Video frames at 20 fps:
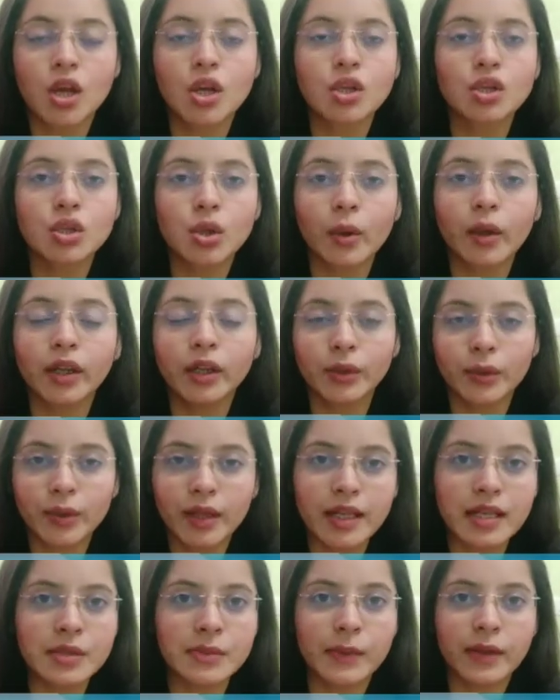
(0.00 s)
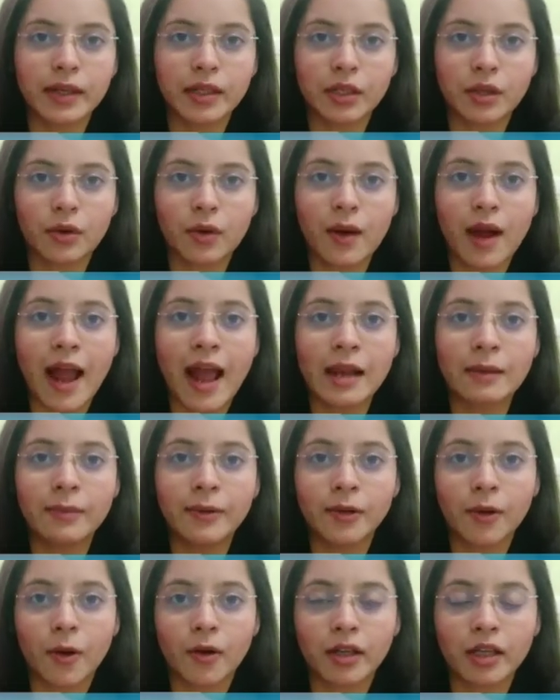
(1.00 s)
So in today's video, I'll be
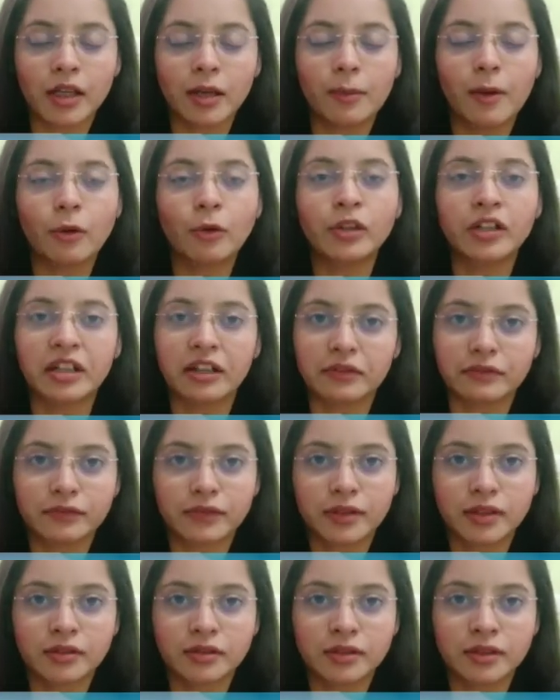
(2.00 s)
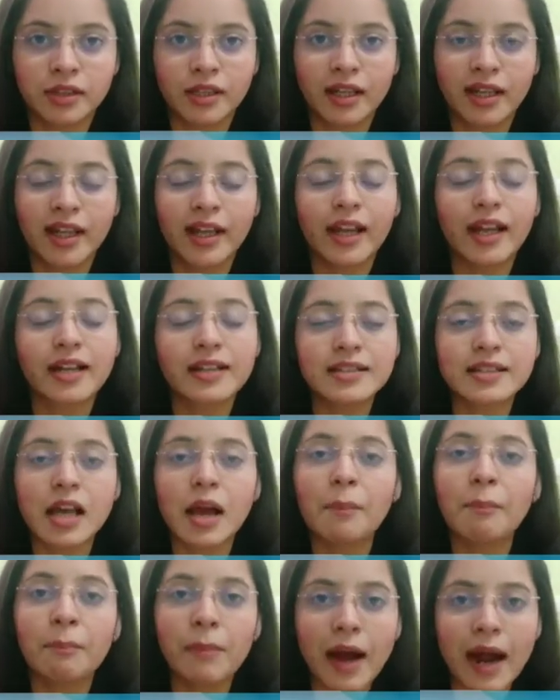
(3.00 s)
talking about GIFT. It's
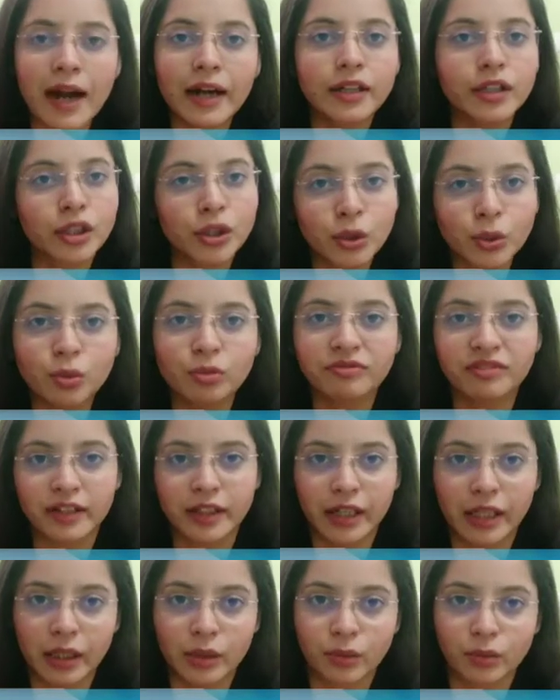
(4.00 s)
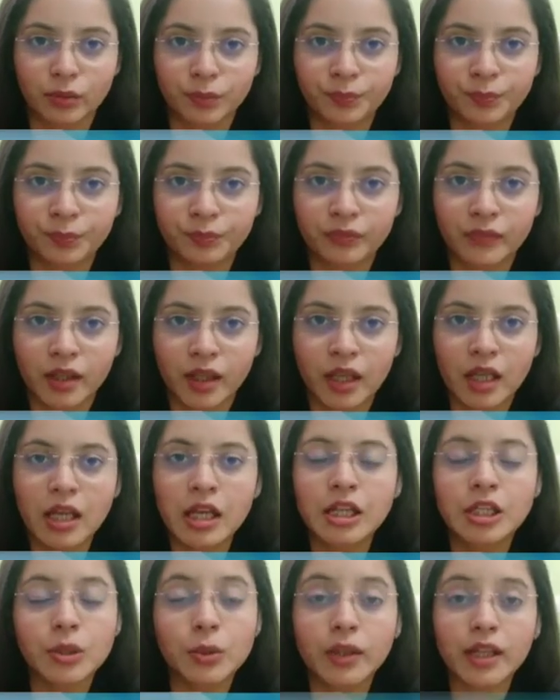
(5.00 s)
a part 2 video.
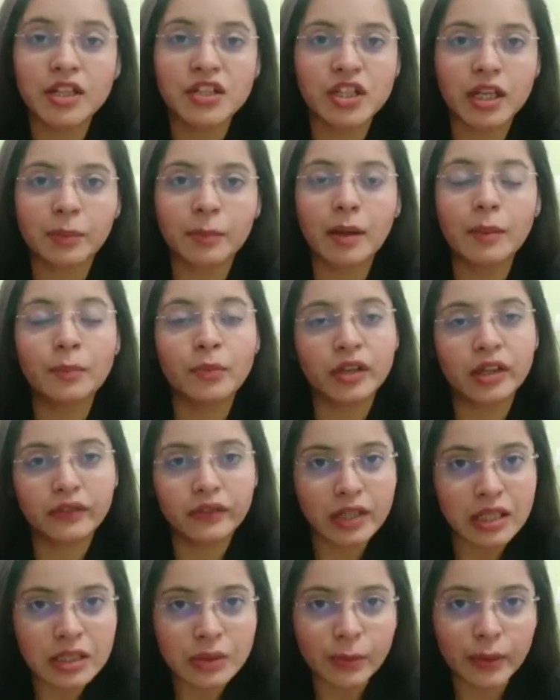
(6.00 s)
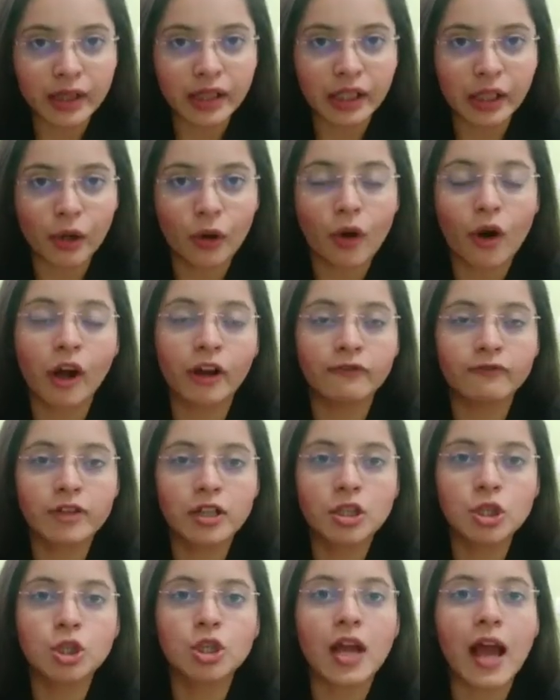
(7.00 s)
You can check my previous video on
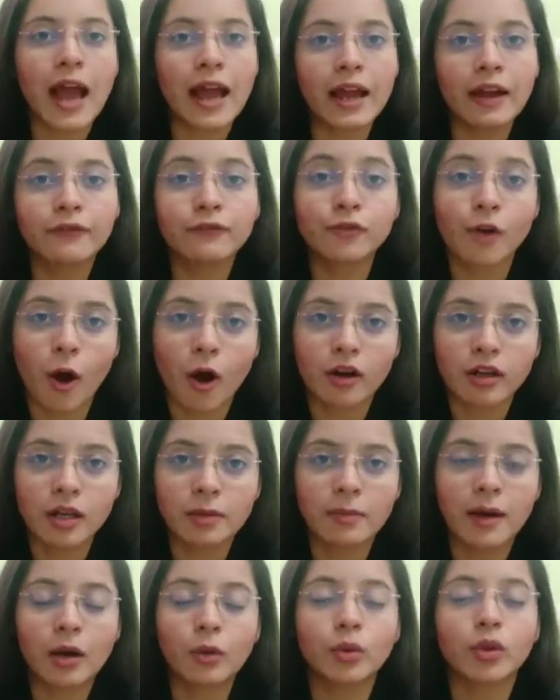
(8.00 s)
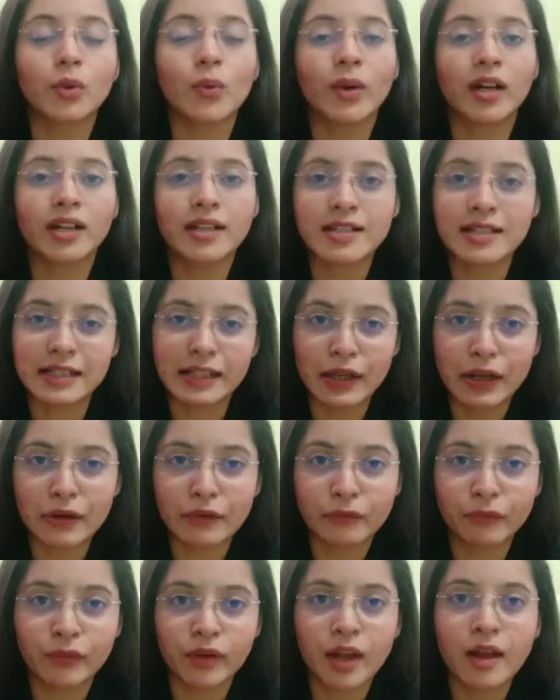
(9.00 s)
which I have talked about what is
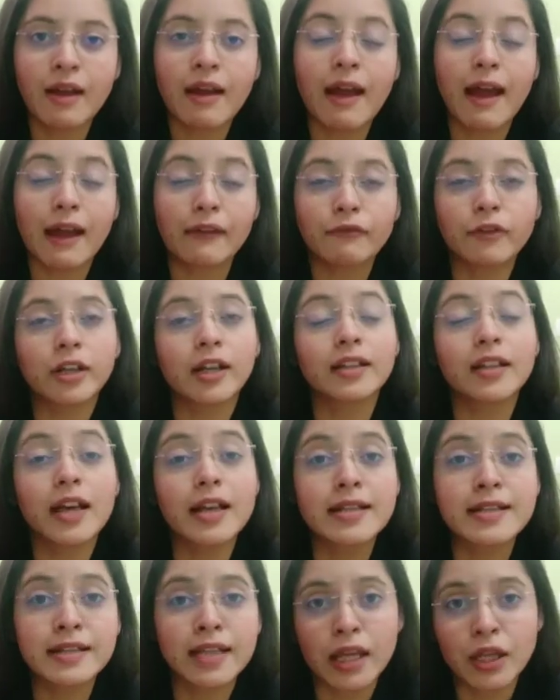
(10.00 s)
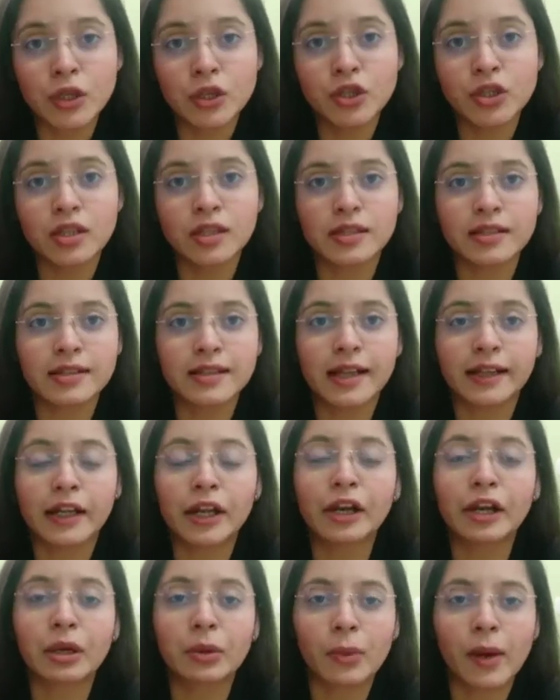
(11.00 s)
GIFT and what are the essentials that are
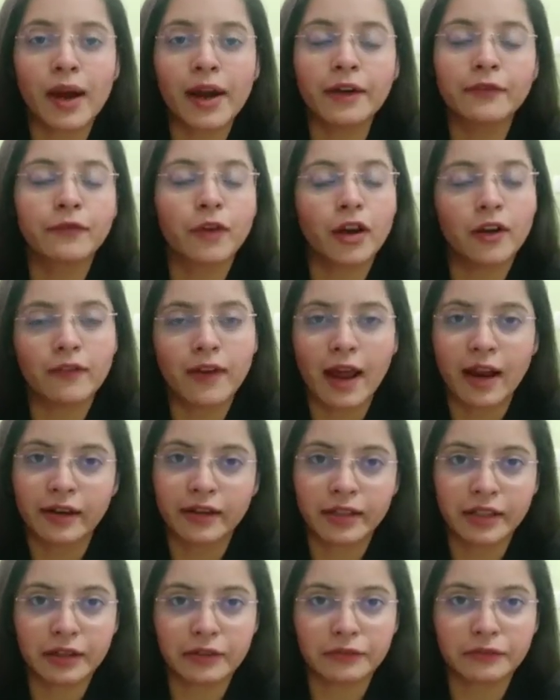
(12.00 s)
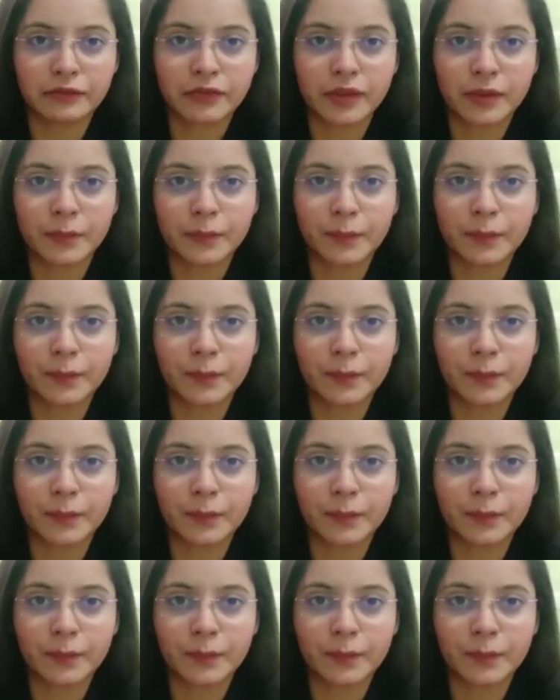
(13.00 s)
required for a valid GIFT.